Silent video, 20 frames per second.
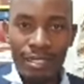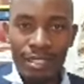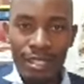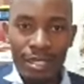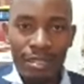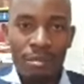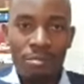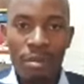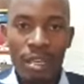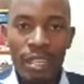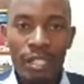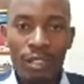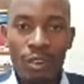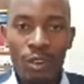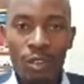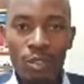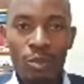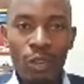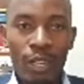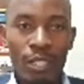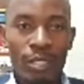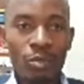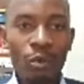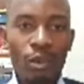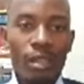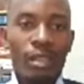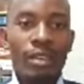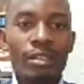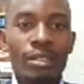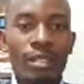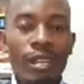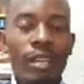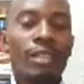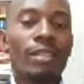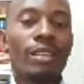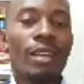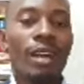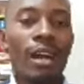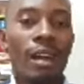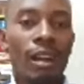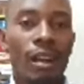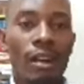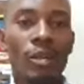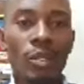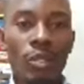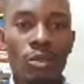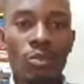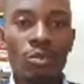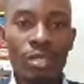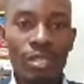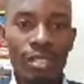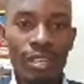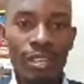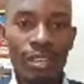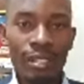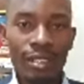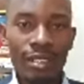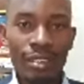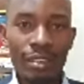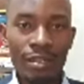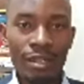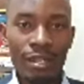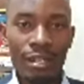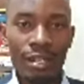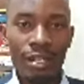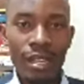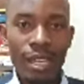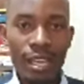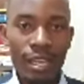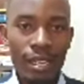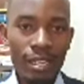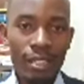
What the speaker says: Many contracts you enter in are not written. Like